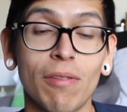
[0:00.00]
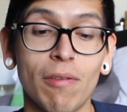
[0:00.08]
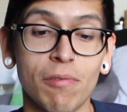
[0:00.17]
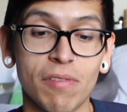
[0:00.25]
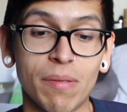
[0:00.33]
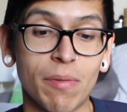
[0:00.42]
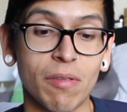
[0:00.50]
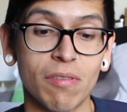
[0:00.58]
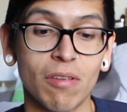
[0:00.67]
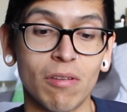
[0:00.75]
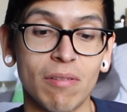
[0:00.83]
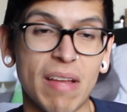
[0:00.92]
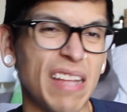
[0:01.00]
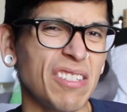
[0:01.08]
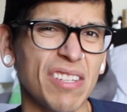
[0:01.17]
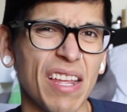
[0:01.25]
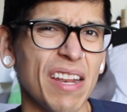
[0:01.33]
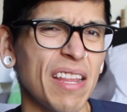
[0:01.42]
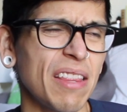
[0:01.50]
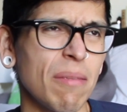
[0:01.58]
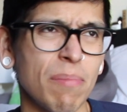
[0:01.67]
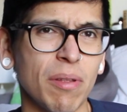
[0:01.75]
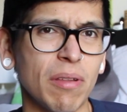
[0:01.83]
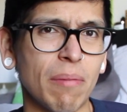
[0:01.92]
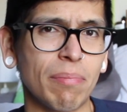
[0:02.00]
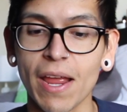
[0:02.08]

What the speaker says: those emails, so I just kind of let them build up.